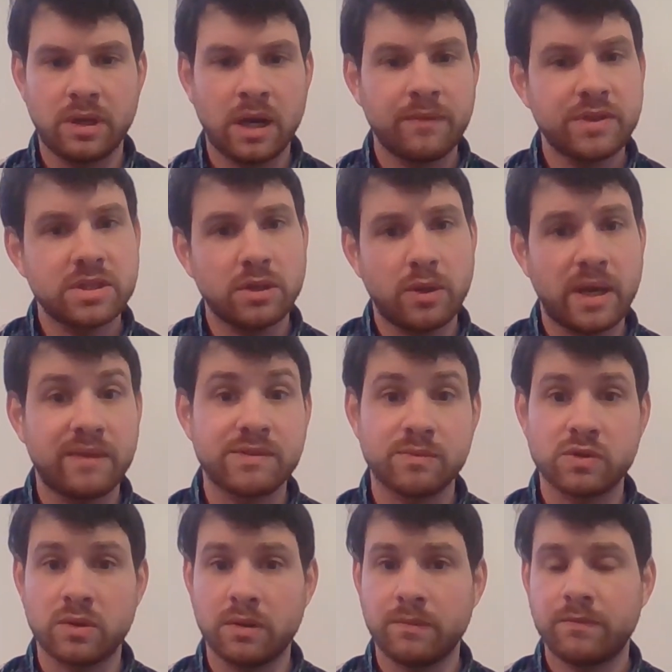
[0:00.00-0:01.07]
Obviously, you have some
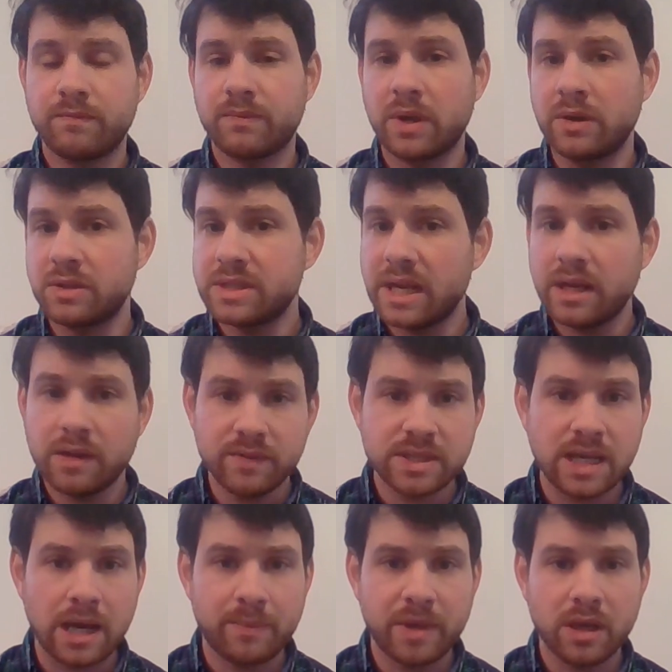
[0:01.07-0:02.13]
sort of understanding of a
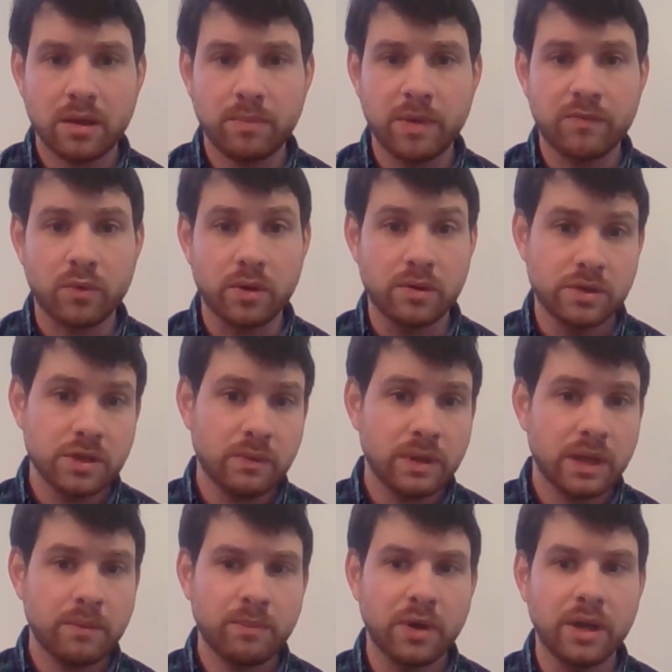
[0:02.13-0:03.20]
topic before you're
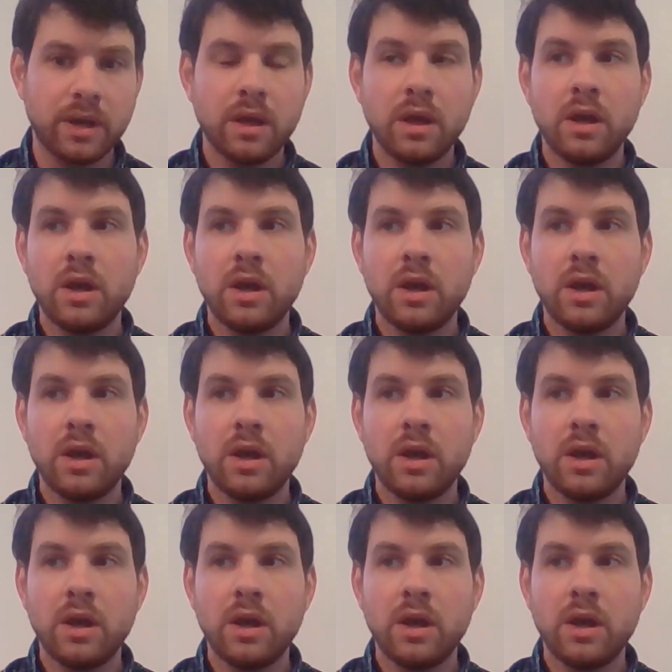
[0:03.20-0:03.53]
doing it, but